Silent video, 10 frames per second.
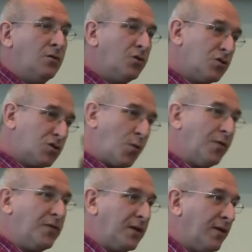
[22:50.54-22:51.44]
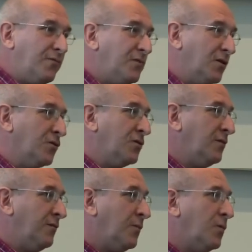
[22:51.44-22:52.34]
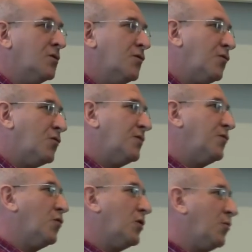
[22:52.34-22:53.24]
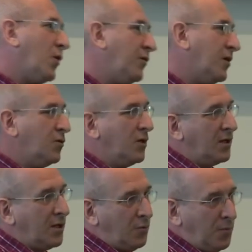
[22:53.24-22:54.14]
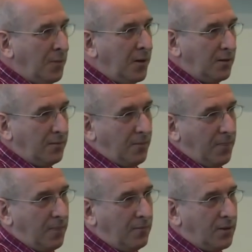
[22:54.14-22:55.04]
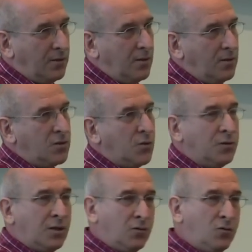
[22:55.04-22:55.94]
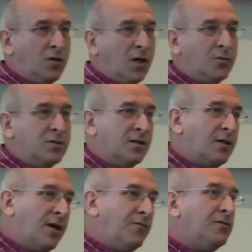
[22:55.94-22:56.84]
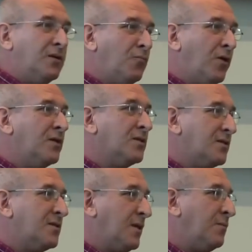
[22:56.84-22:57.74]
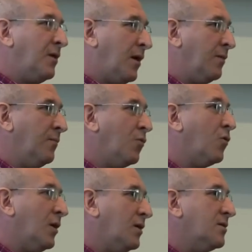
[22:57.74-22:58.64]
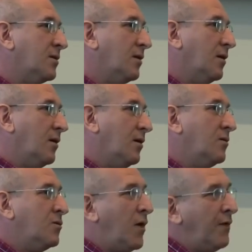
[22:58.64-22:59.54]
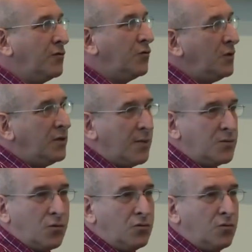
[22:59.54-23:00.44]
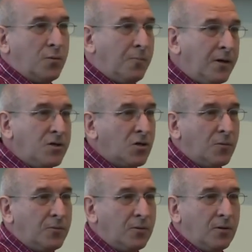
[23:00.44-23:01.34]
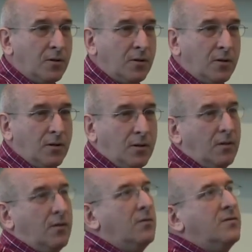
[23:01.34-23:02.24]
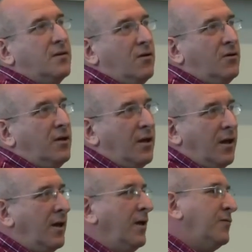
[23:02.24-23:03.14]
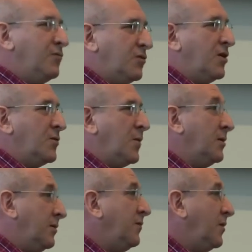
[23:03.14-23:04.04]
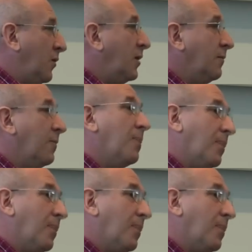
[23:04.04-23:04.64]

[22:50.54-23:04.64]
Not just one thing, everything on the TV. Because, of course, if you only one thing, you can get it repaired, right? So what they do now is that everything breaks at the same time, more or less. So after 3 times going to the repair shop, you say, okay, I have to change my TV, right?